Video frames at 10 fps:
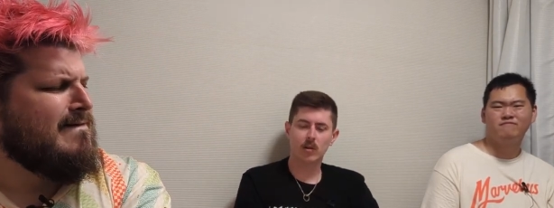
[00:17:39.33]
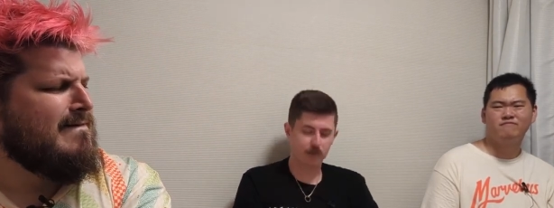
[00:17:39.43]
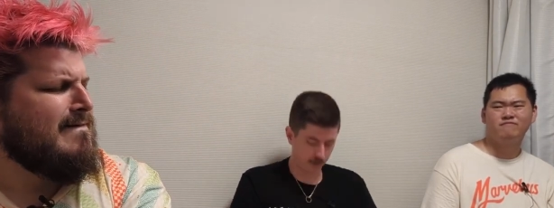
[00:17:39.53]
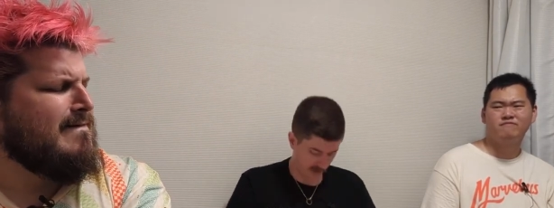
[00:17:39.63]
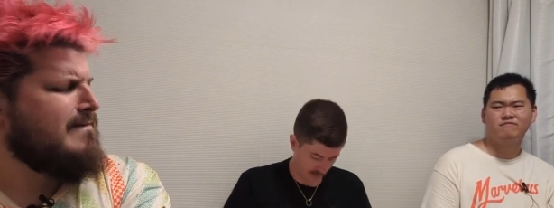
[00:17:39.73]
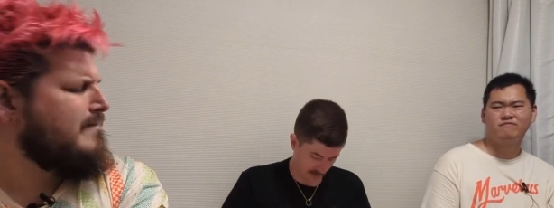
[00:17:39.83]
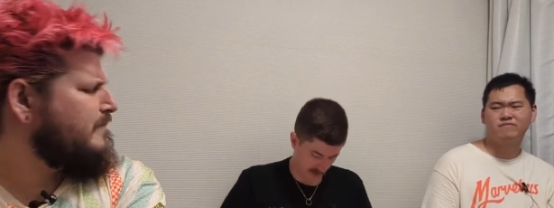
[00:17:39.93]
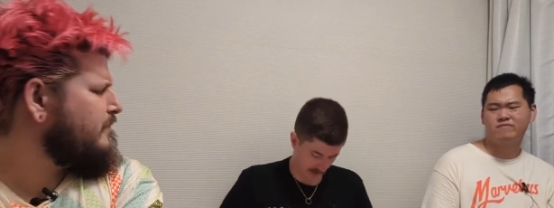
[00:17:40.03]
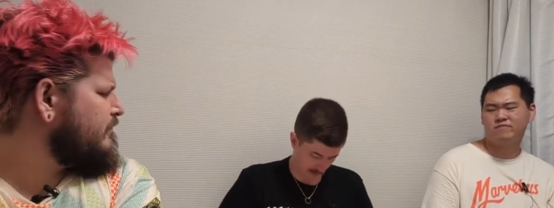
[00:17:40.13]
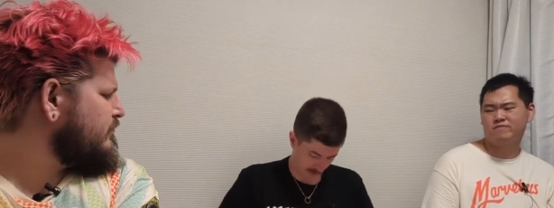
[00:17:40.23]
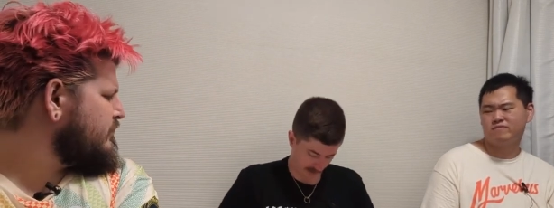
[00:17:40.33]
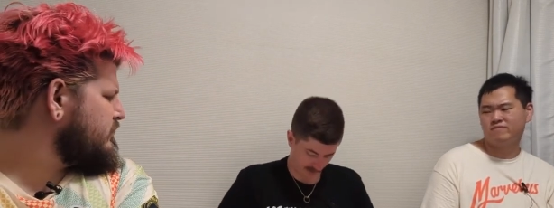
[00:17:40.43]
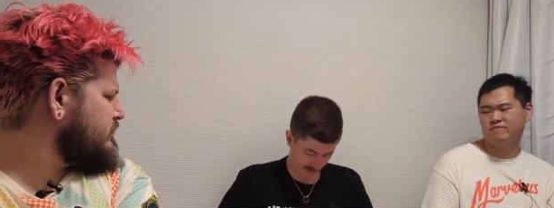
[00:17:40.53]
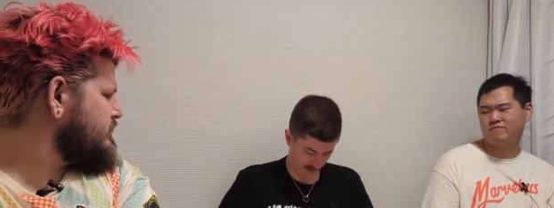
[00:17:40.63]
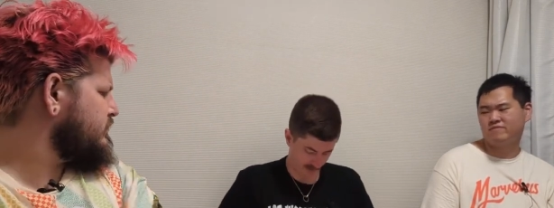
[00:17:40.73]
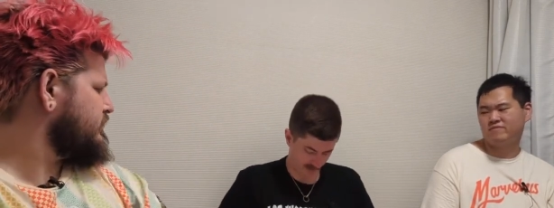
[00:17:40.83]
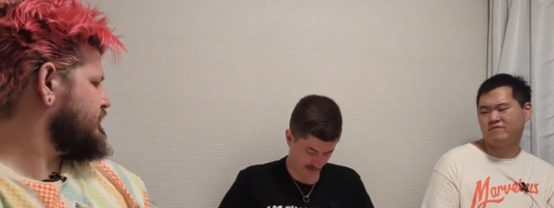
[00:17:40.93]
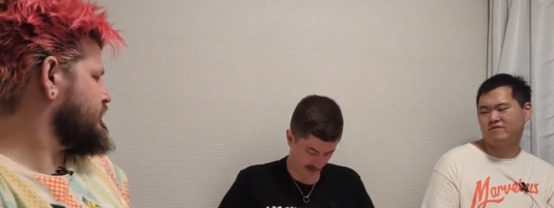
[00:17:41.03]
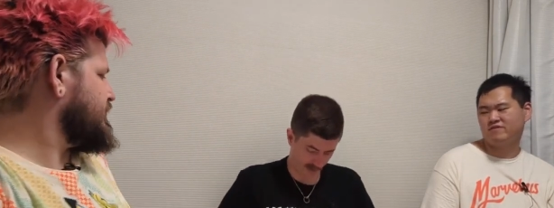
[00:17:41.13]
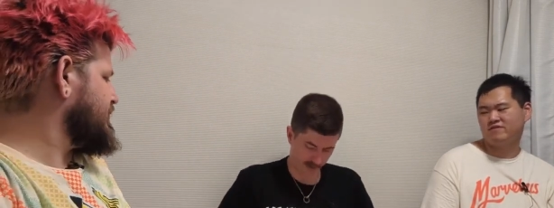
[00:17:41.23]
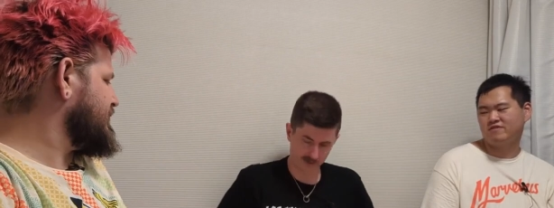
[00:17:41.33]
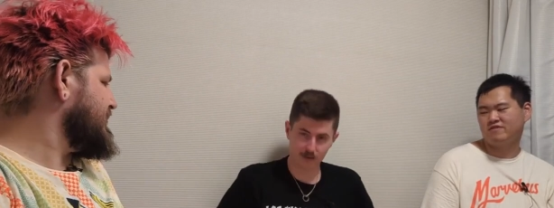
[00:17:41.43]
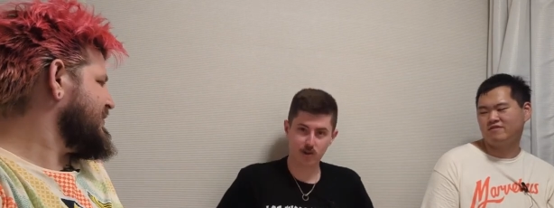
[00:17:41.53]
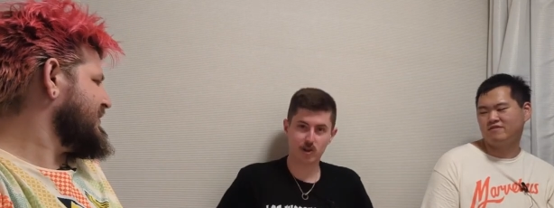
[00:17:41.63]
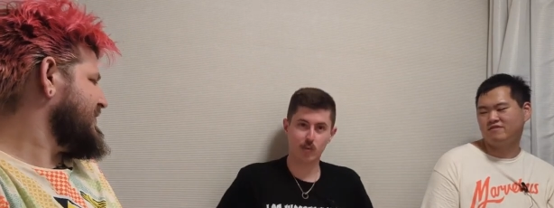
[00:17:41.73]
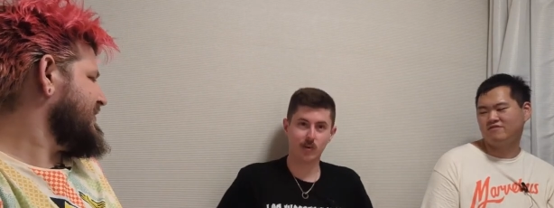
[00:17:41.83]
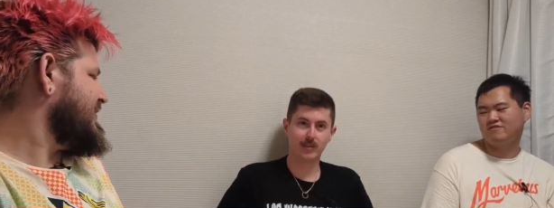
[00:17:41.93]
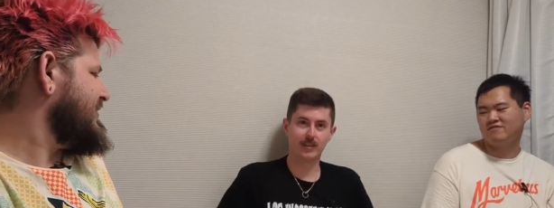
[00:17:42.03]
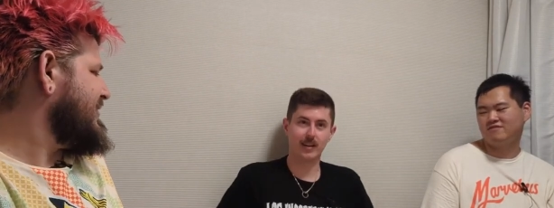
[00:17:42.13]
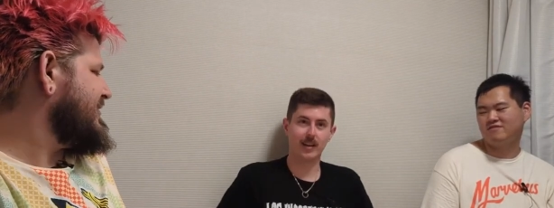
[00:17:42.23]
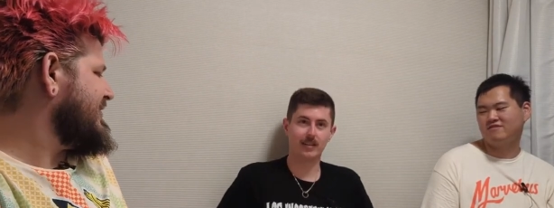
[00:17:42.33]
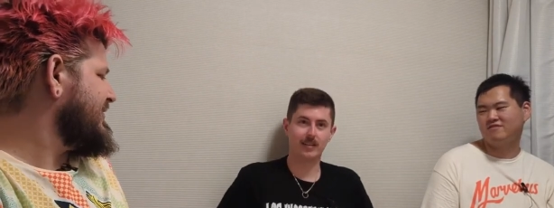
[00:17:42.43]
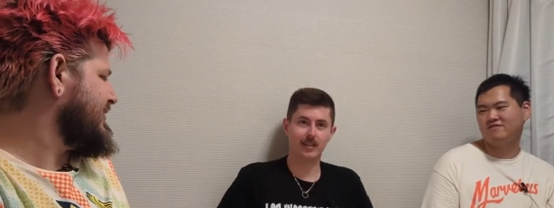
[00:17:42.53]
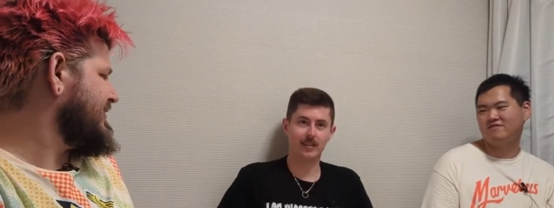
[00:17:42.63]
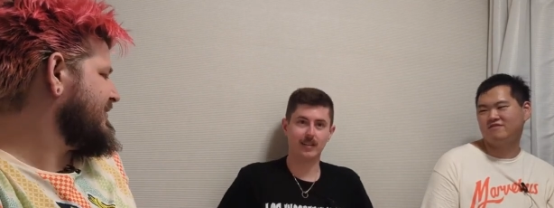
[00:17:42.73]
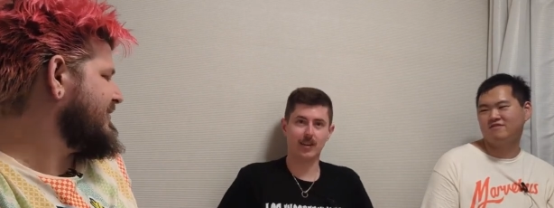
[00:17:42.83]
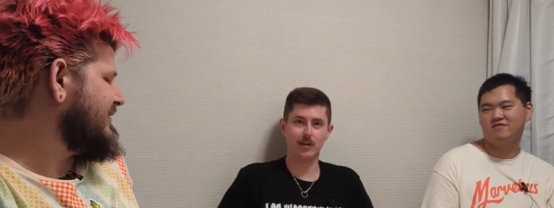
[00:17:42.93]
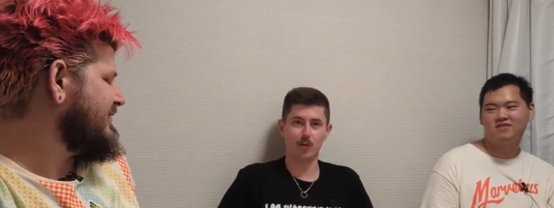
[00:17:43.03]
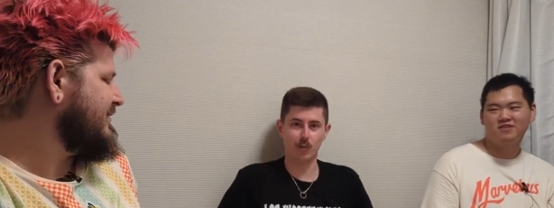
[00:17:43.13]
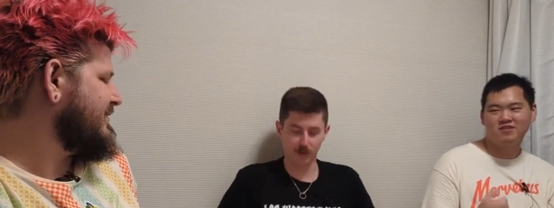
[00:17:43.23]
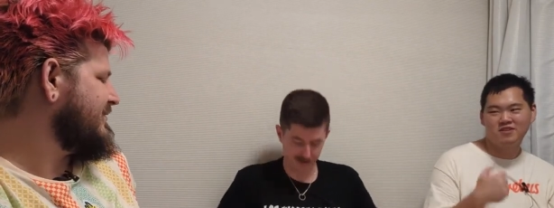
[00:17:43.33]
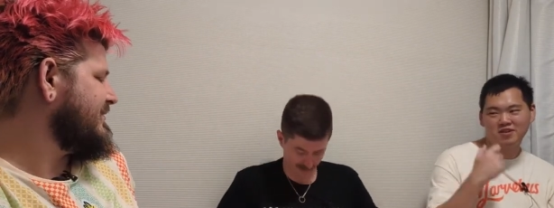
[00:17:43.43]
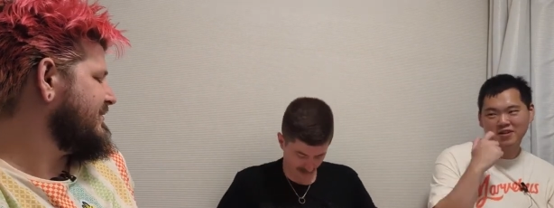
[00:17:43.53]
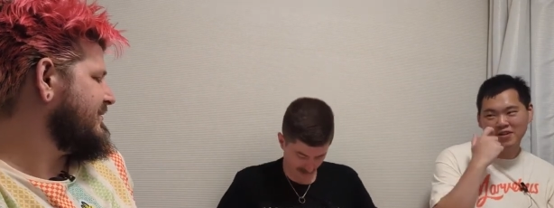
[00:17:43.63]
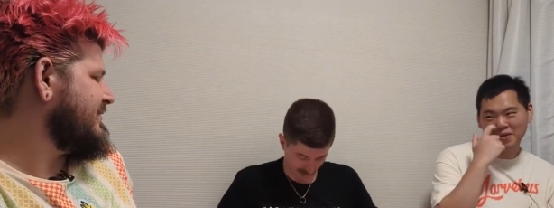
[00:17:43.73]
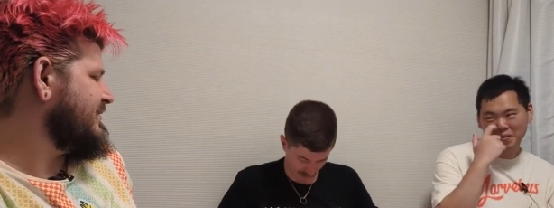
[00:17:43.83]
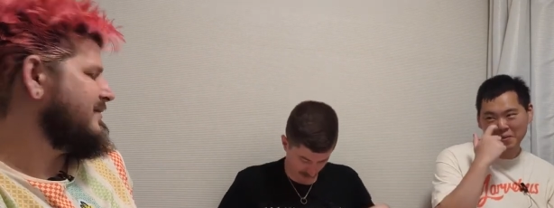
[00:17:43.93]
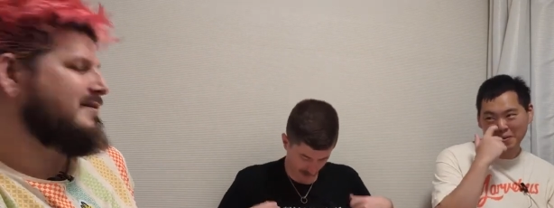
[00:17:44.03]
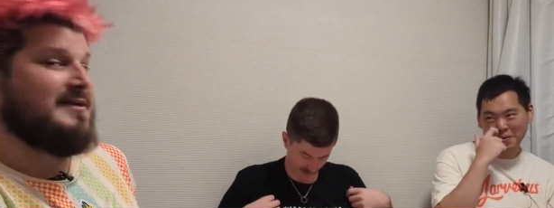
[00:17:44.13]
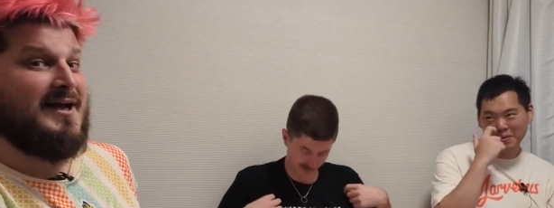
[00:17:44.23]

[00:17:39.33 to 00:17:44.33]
Speaker 1: Also, I didn't mention, we went to uh, the G1 today and Naito won, so I was happy.